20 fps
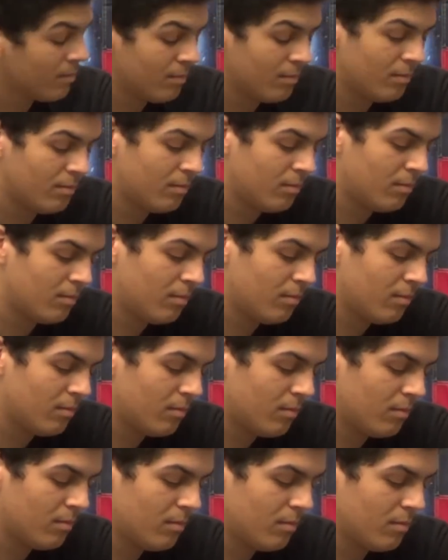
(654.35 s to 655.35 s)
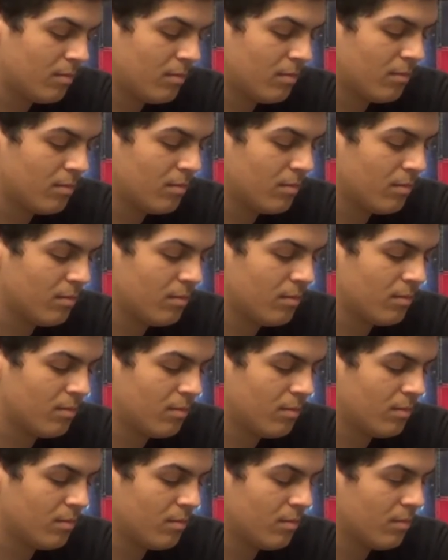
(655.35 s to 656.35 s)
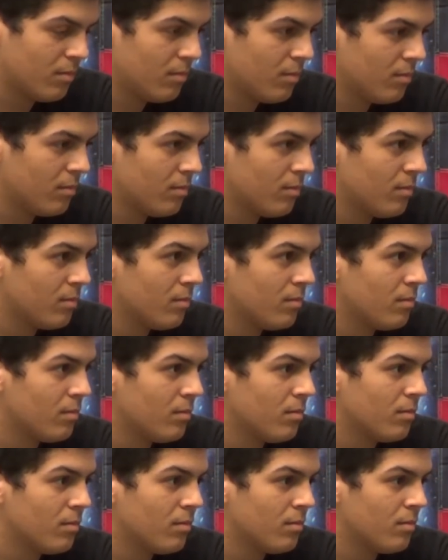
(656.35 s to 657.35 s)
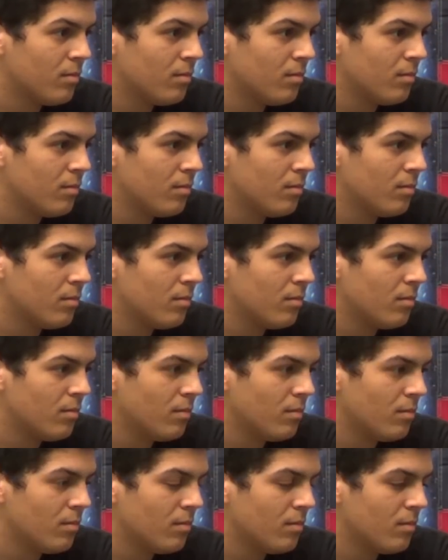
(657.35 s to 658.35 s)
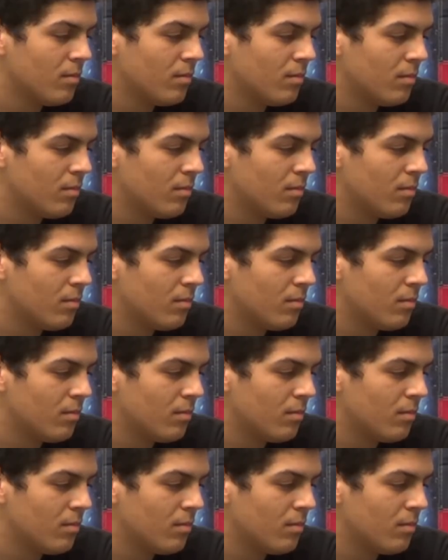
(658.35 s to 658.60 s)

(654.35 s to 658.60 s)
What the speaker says: The person shown says nothing.